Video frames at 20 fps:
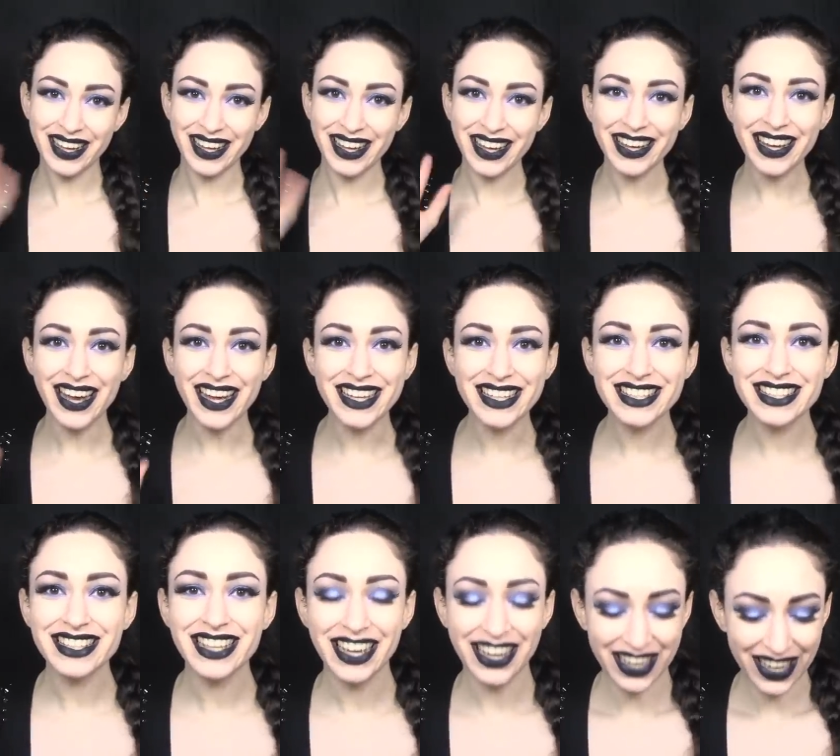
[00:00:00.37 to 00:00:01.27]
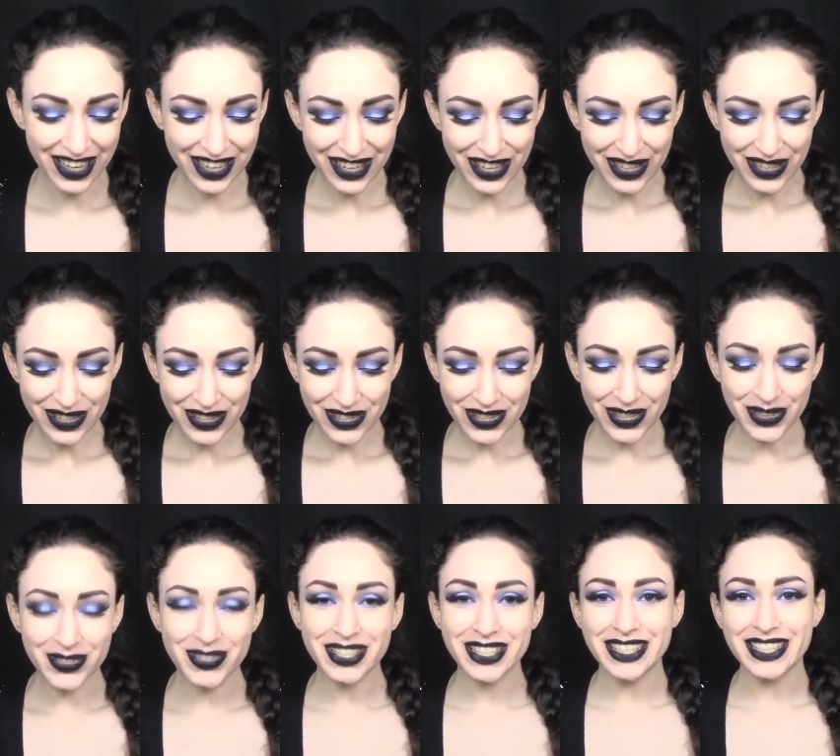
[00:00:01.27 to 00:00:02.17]
Hey guys!
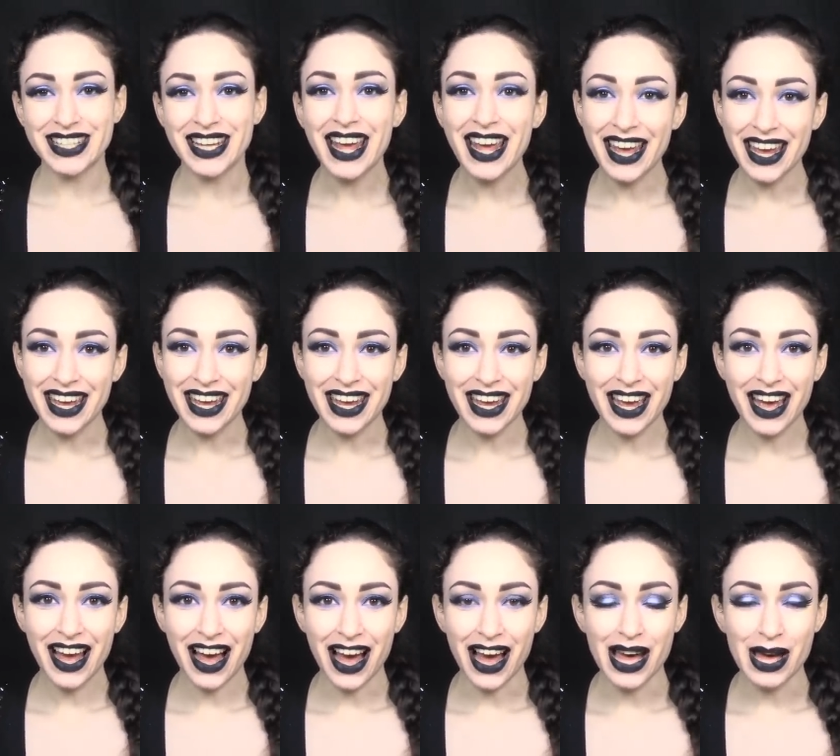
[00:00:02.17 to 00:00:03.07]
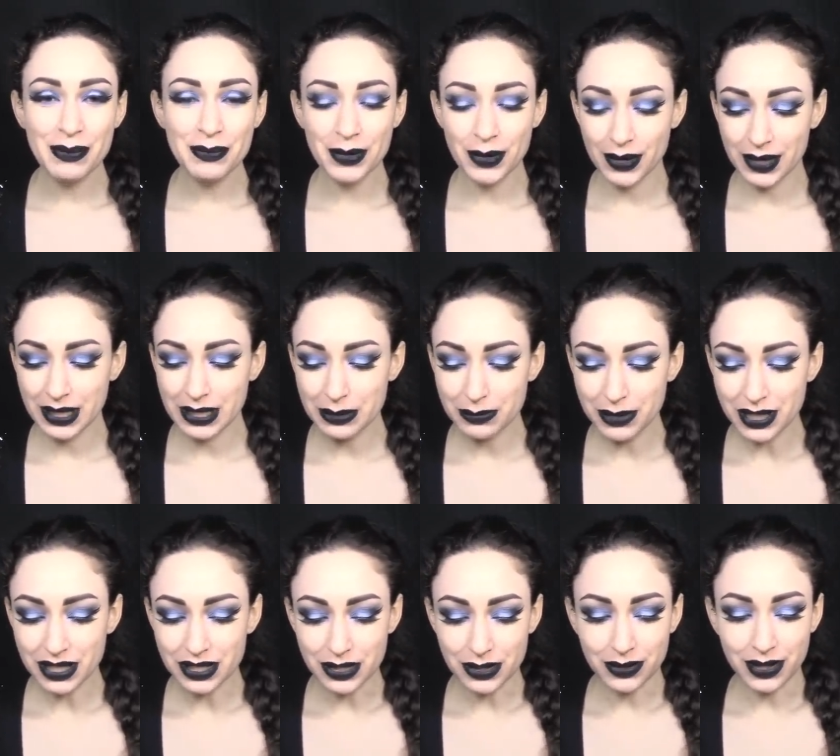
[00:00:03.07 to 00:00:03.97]
So today I'm going to
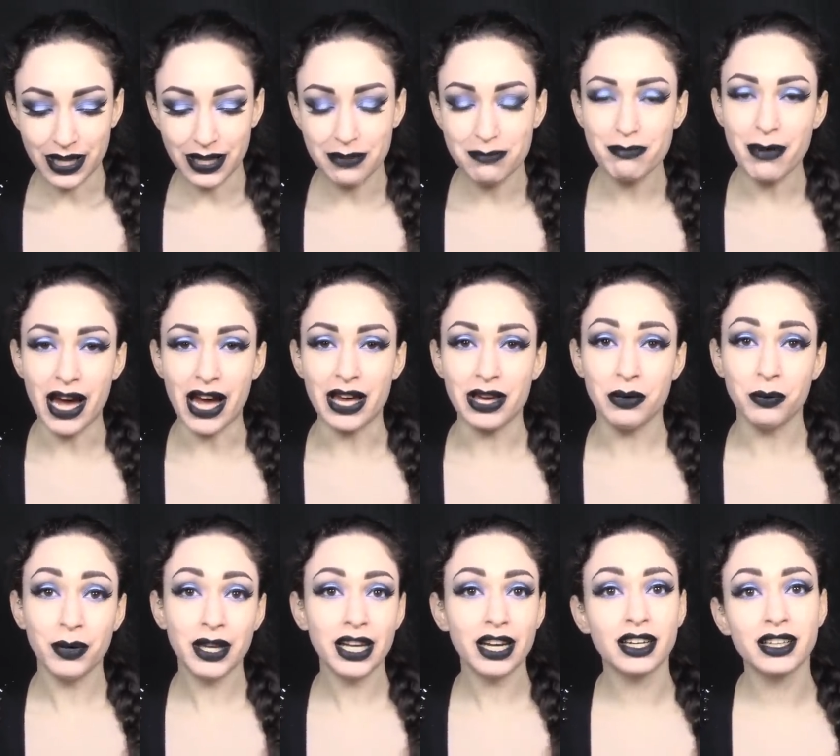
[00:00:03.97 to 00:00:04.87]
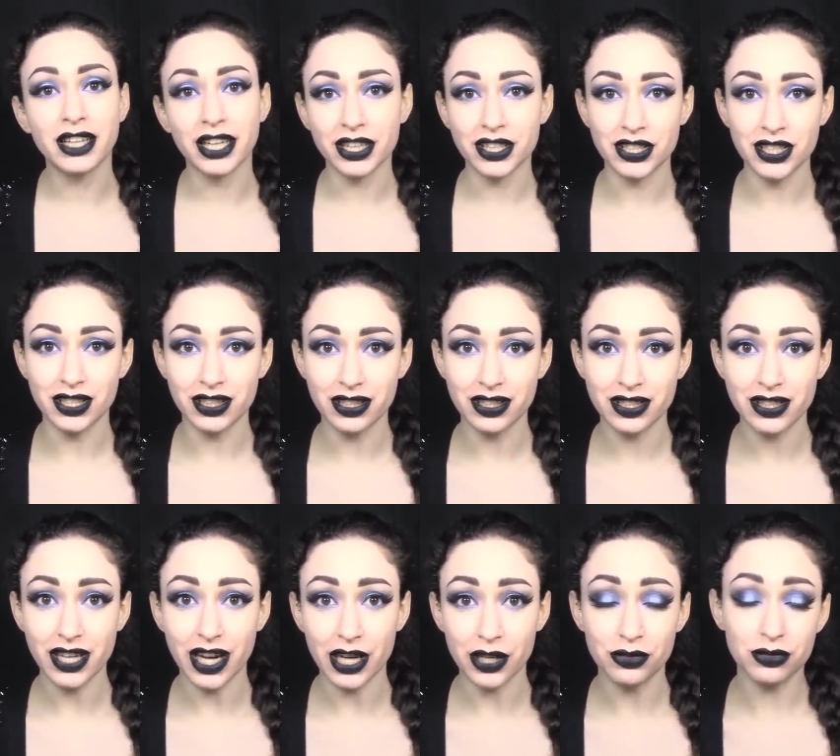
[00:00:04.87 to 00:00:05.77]
be doing my wig collection
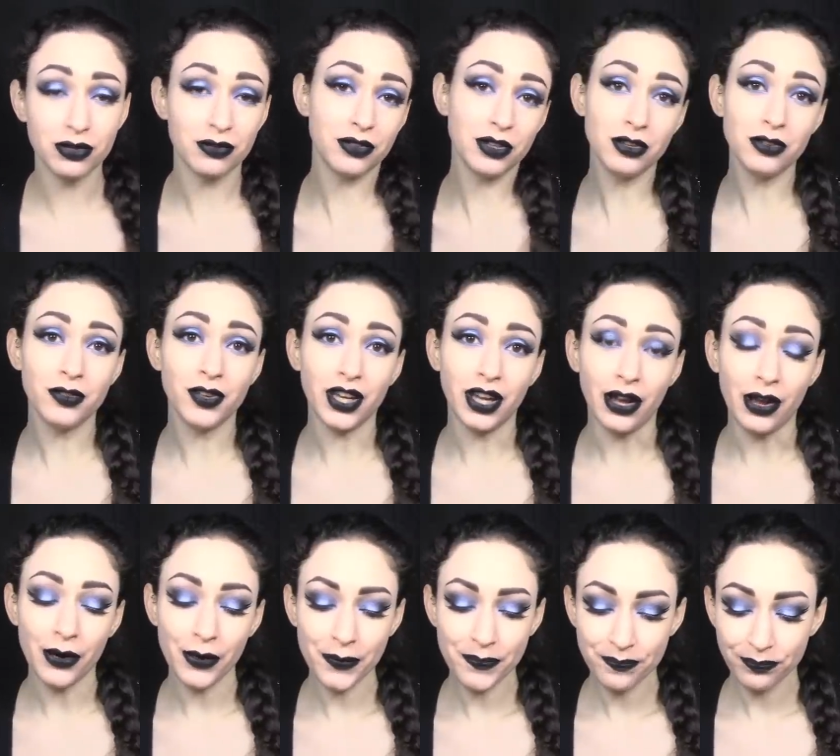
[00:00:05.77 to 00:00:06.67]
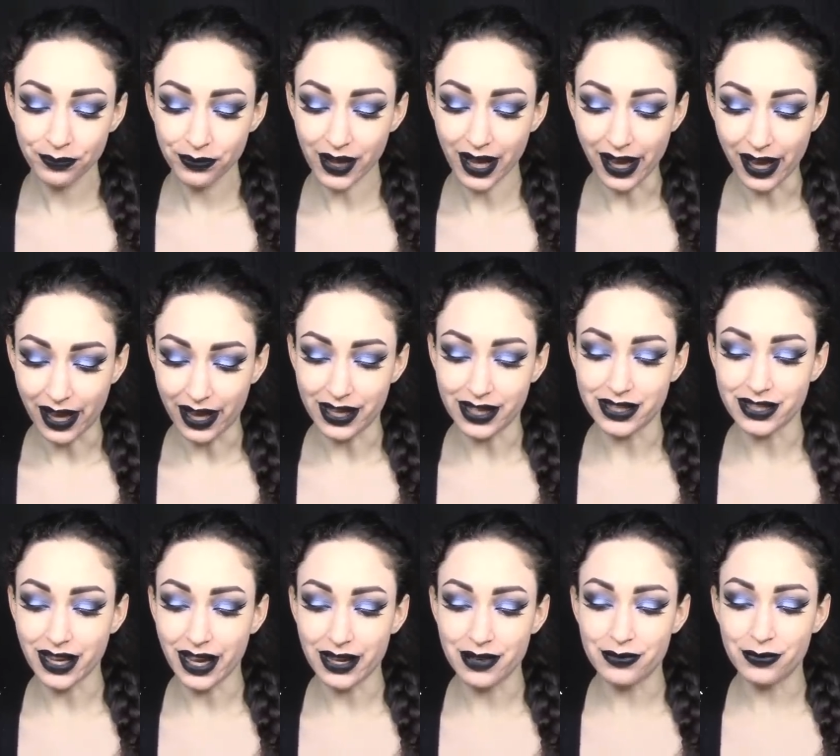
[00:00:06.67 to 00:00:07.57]
slash review video,
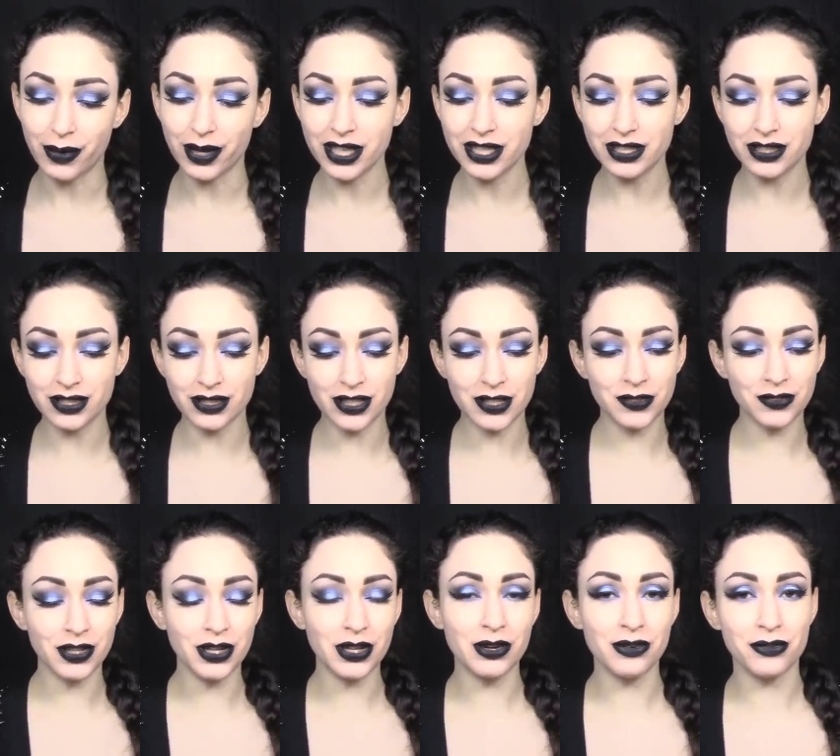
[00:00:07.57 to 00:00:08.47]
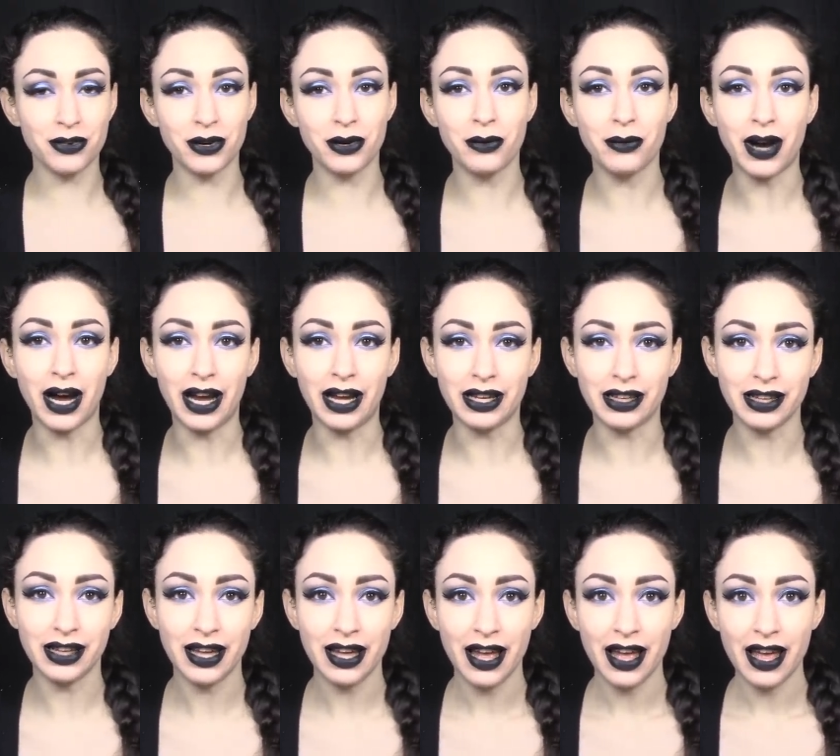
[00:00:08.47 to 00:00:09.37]
and I've wanted to do this video for a while,
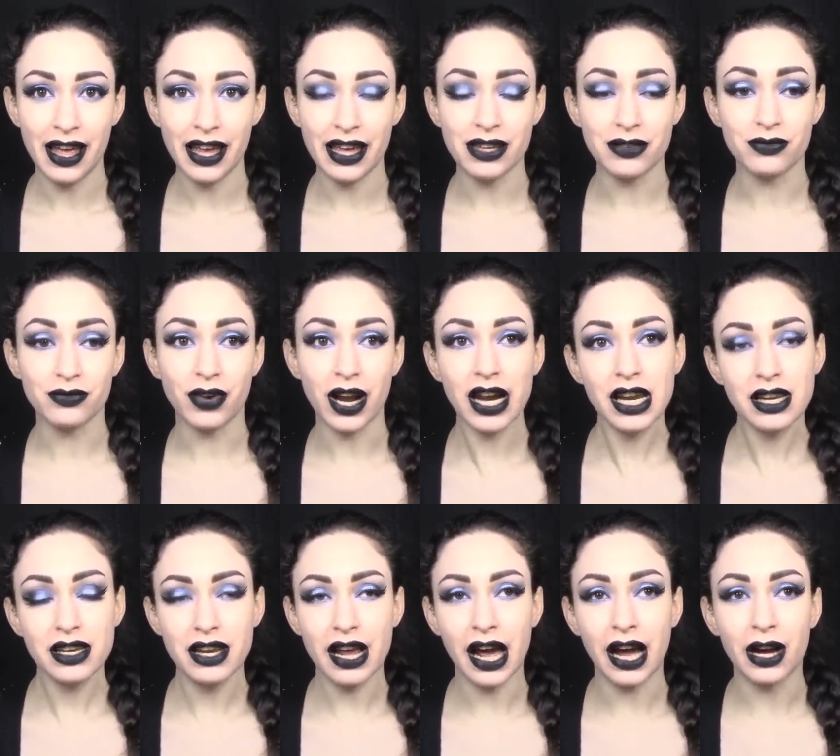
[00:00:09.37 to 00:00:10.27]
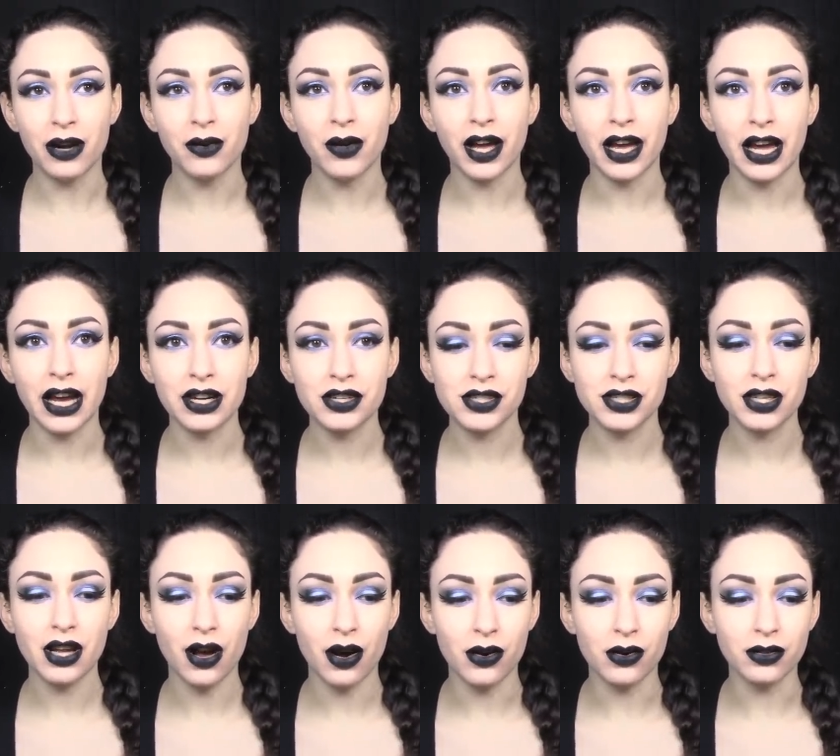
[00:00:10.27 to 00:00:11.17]
and right now I
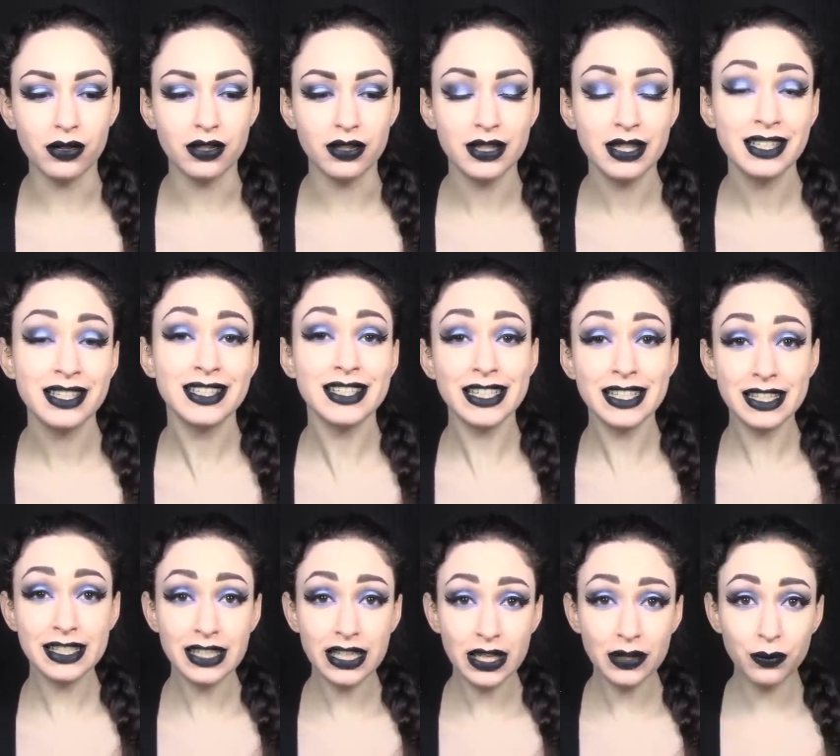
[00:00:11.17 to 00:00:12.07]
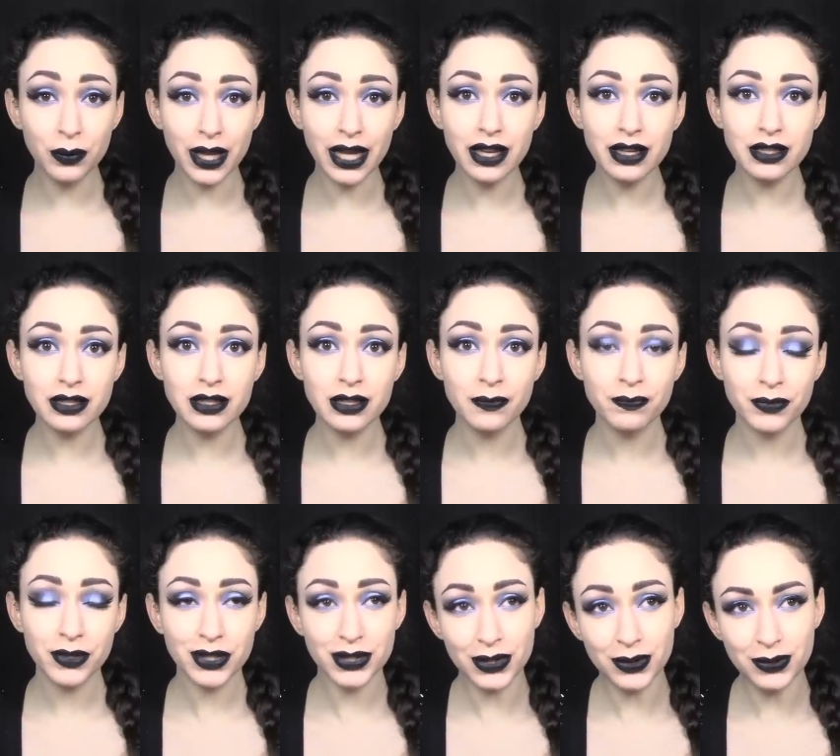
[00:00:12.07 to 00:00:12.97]
actually own sixteen wigs,
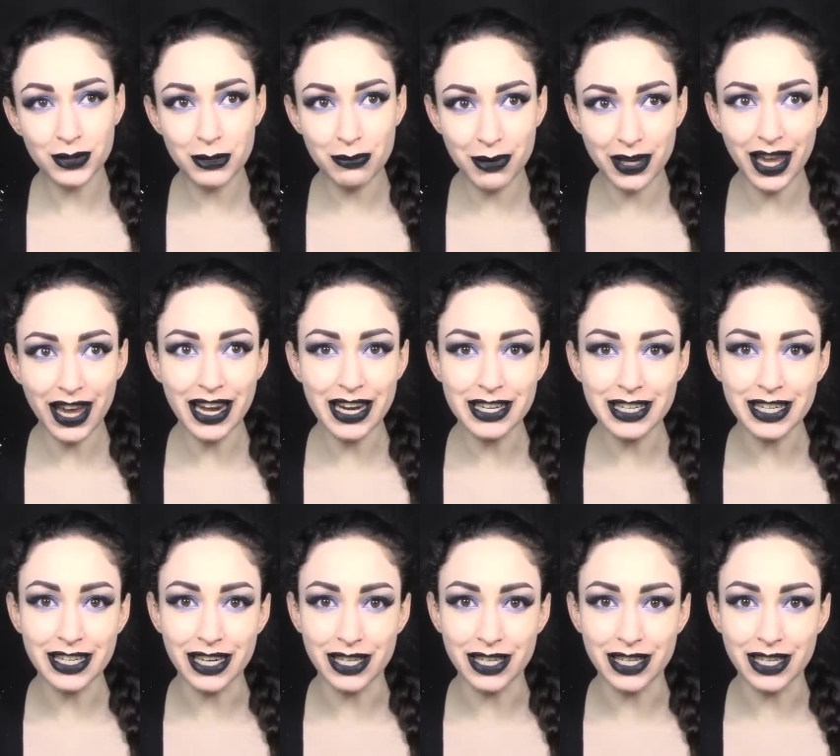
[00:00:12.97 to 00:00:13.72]
soon to be eighteen.